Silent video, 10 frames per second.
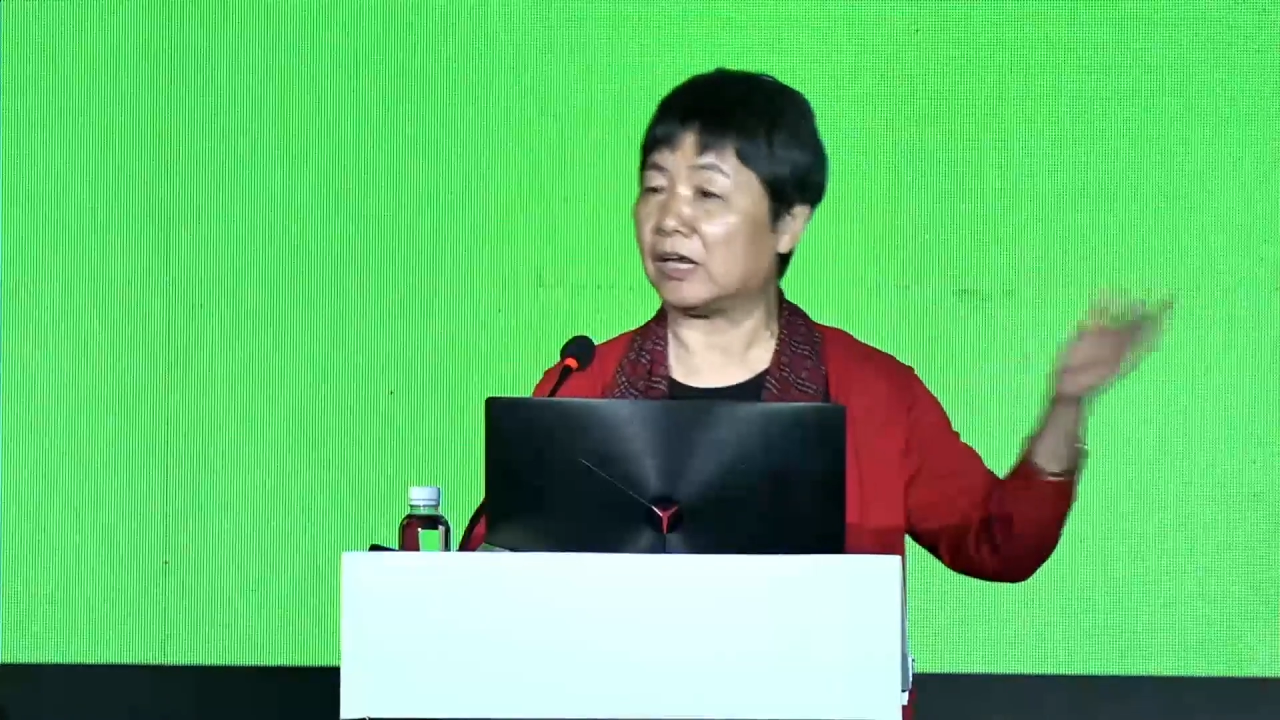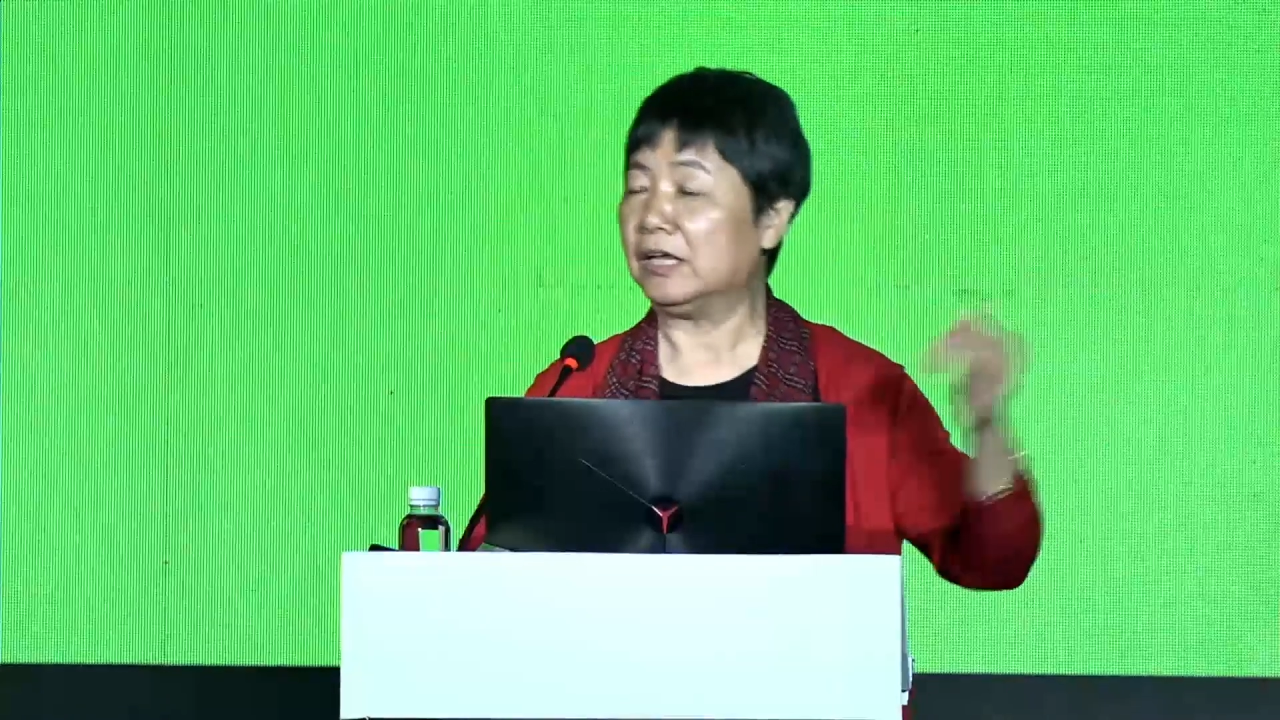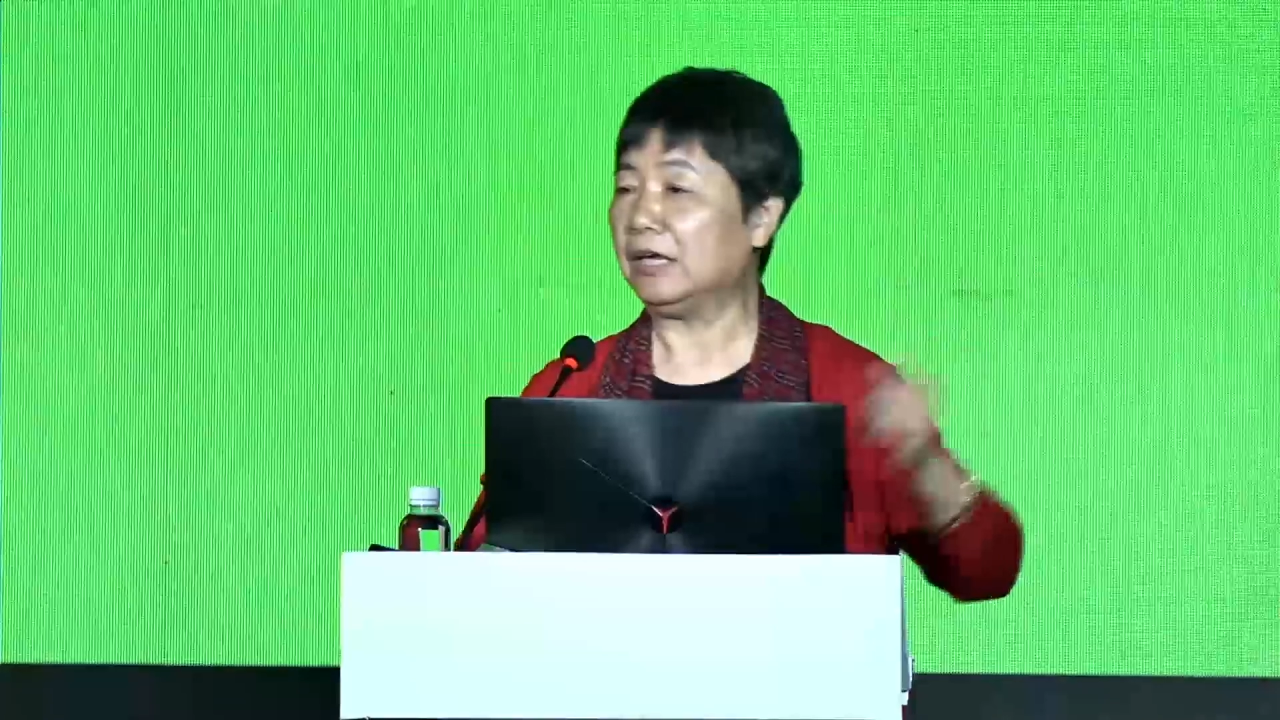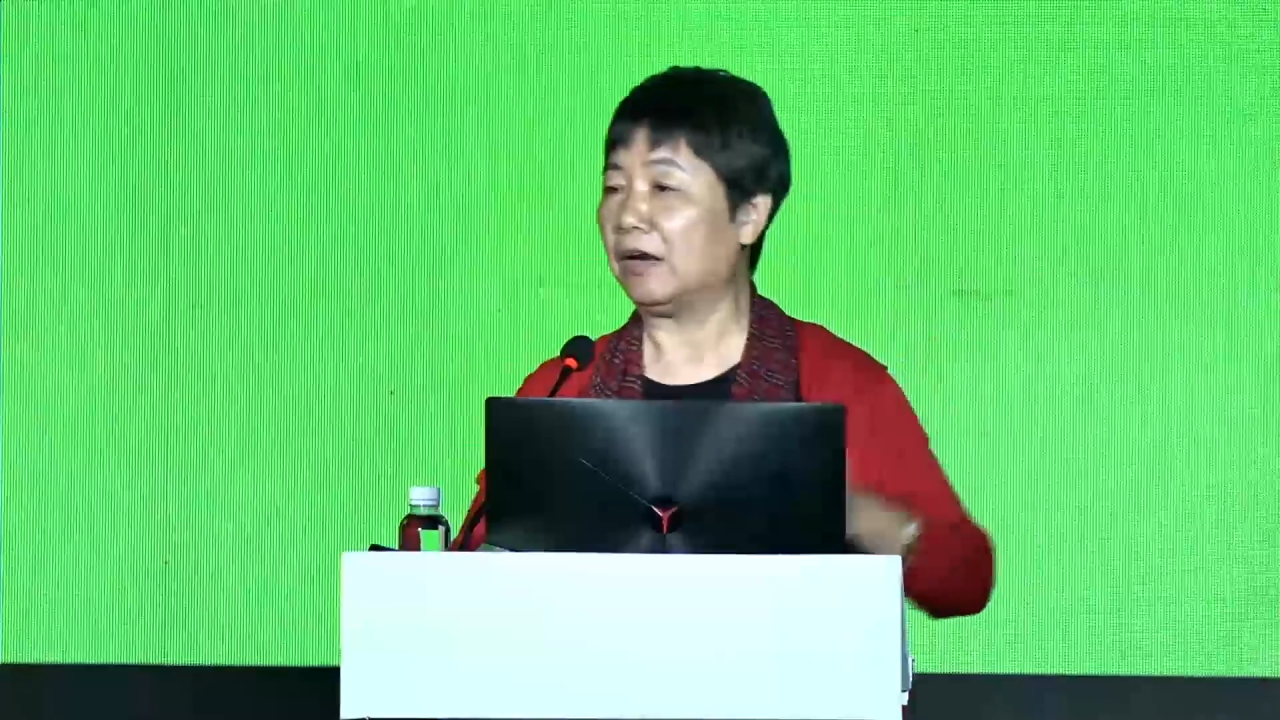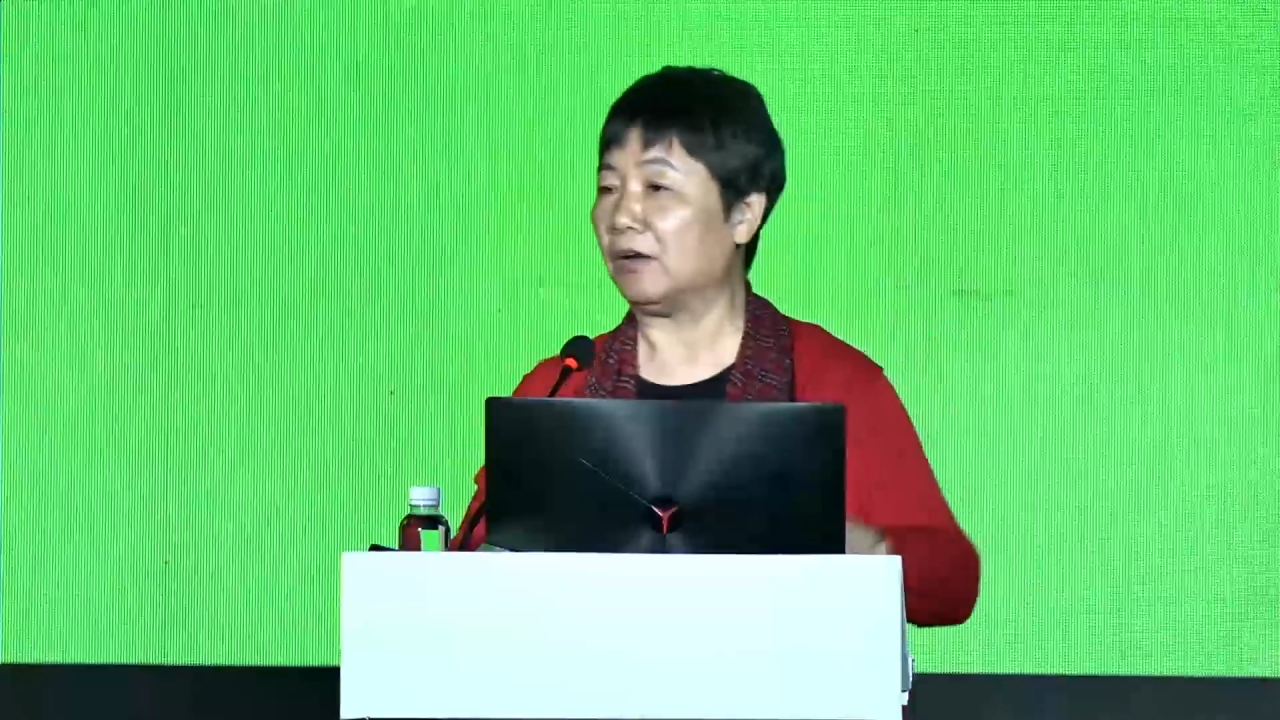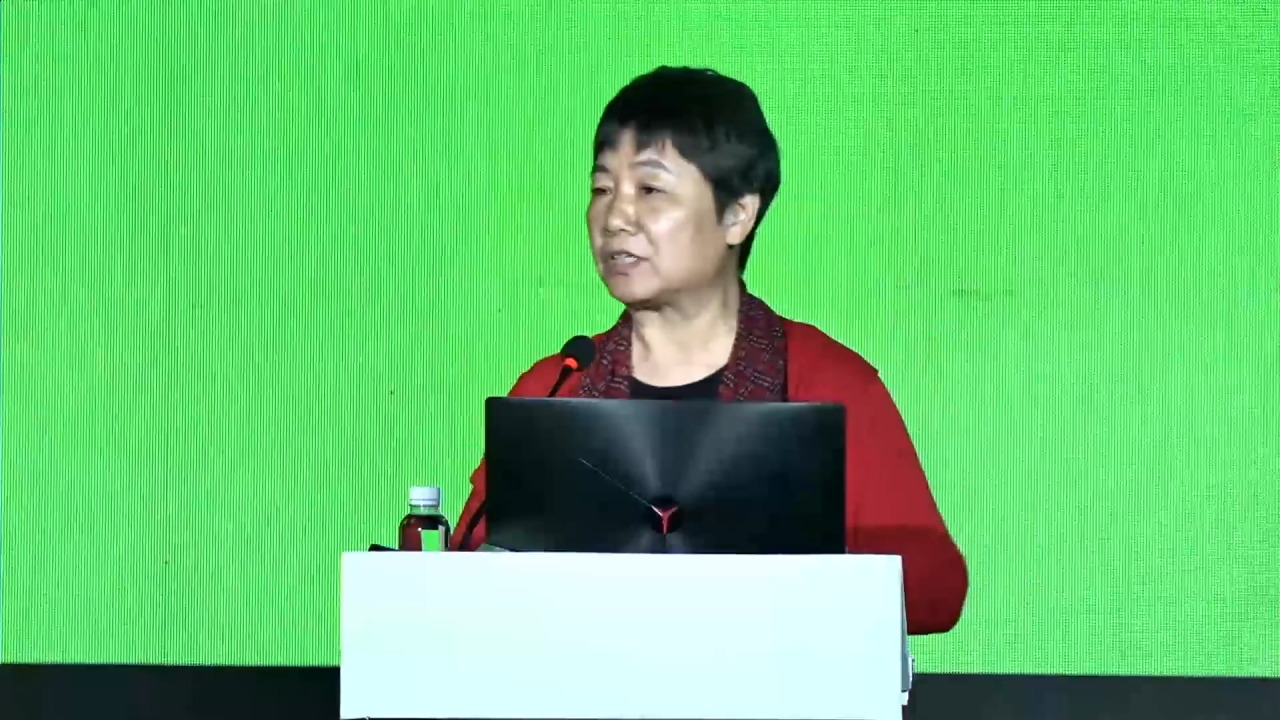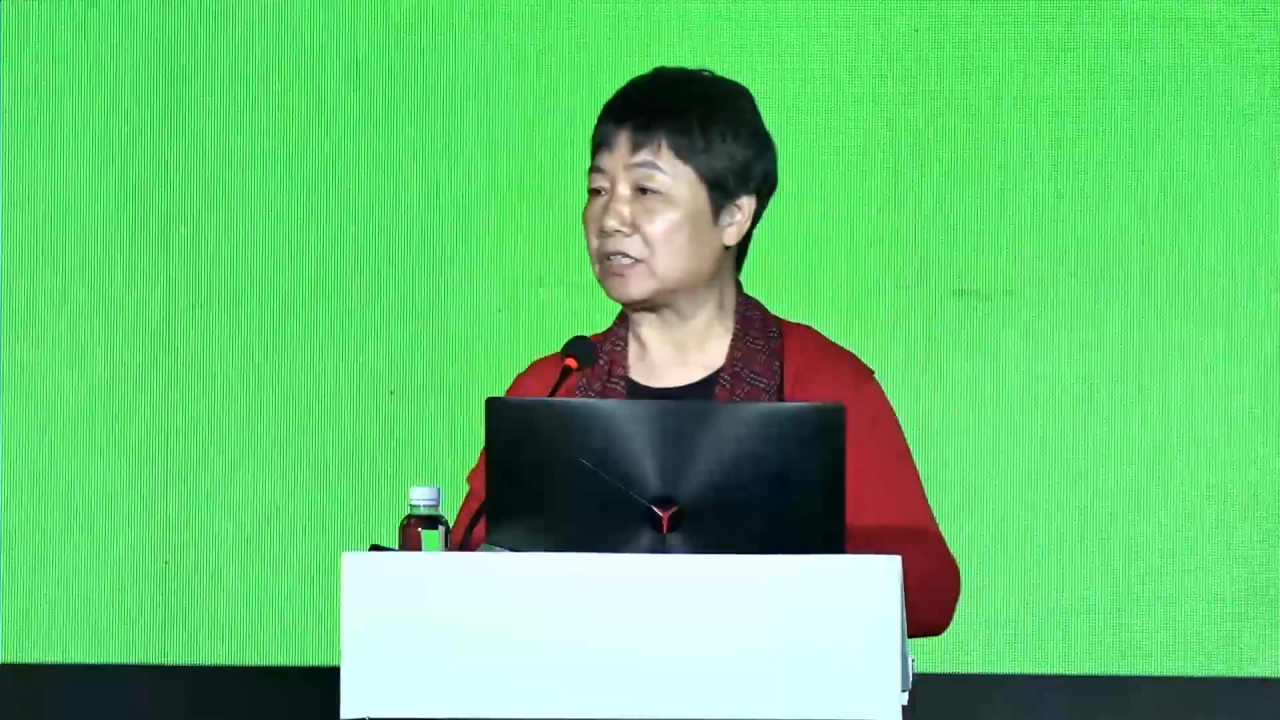video